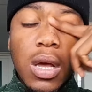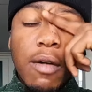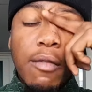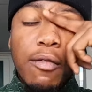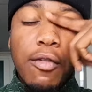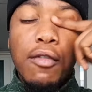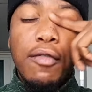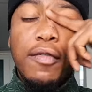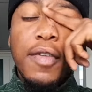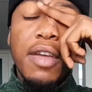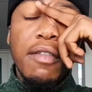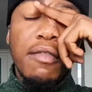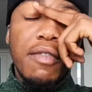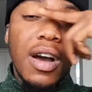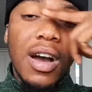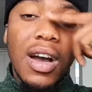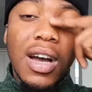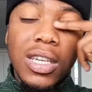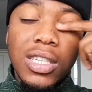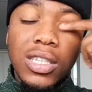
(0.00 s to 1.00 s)
for
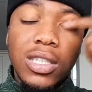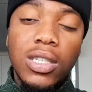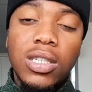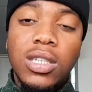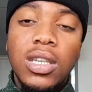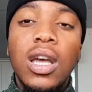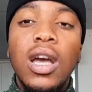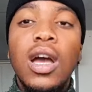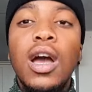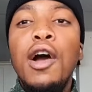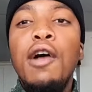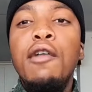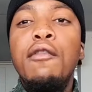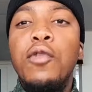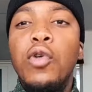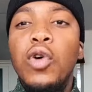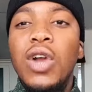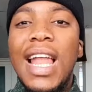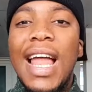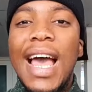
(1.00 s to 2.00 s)
favors,
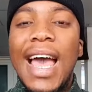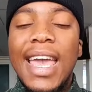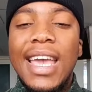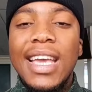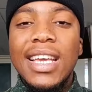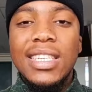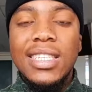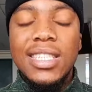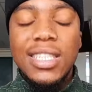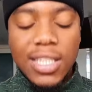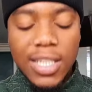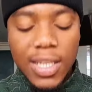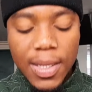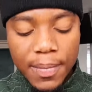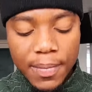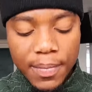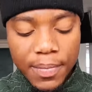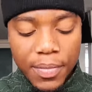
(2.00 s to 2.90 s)
for likes,